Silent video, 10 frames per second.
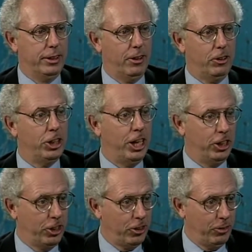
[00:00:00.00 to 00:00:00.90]
are
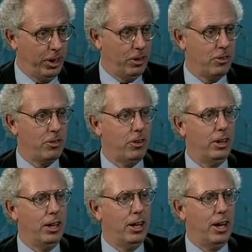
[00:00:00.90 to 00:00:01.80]
changing careers. Or exactly.